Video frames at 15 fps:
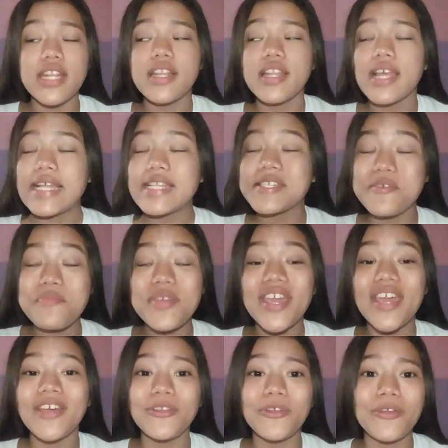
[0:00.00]

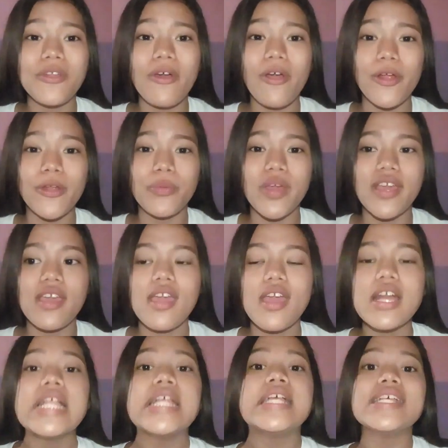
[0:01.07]
15. And something I learned the
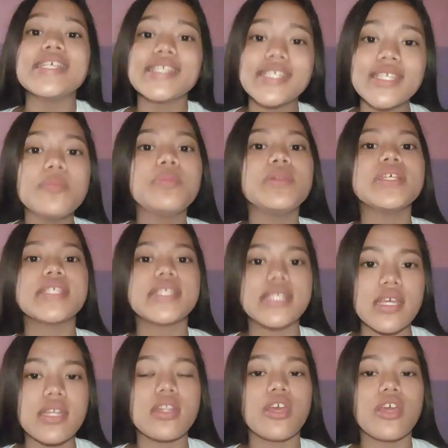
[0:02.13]
hard way.
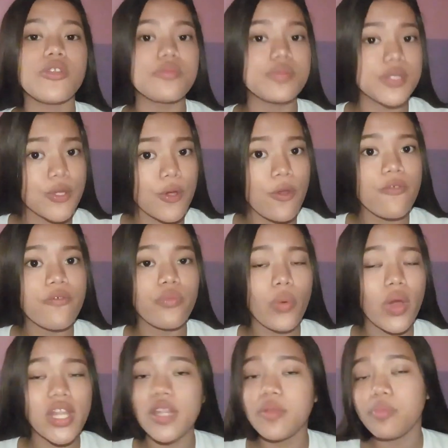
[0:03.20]
Simply sit and
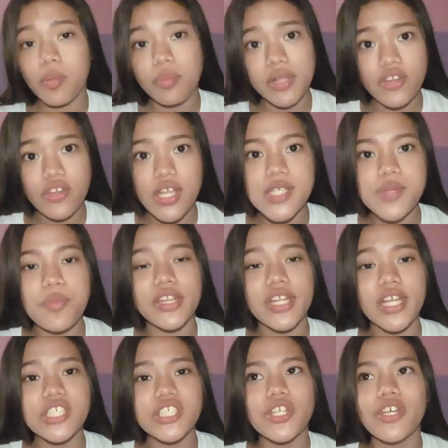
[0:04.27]
observe while in public
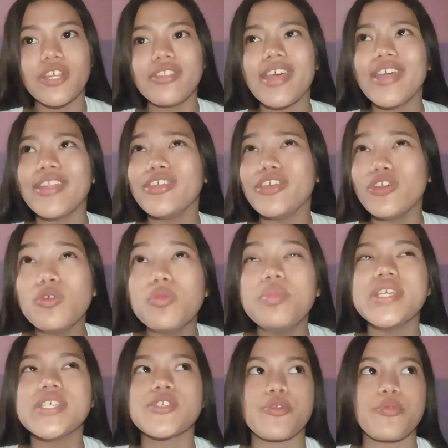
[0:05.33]
transportation
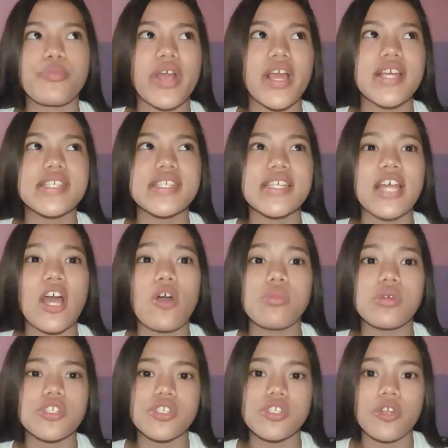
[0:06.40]
and you'll be
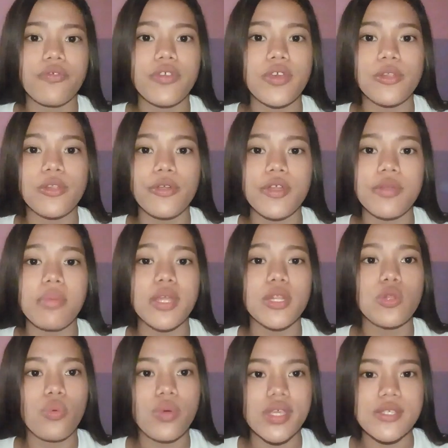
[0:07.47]
surprised at how much stuff you
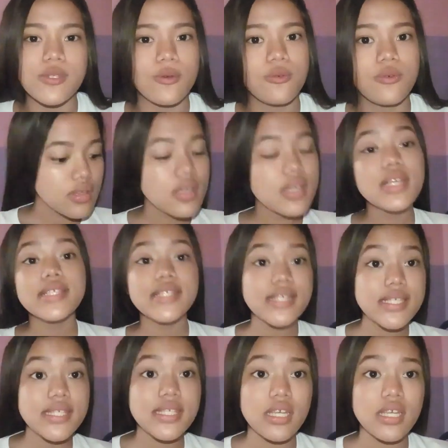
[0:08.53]
learn by doing so.
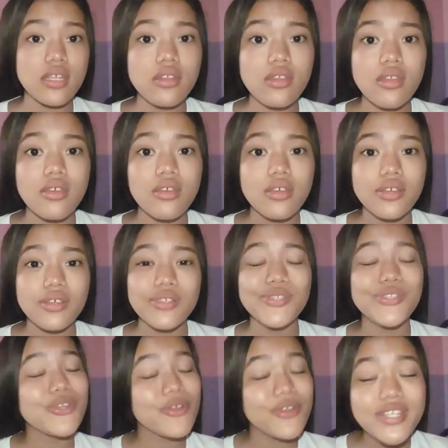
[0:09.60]
16.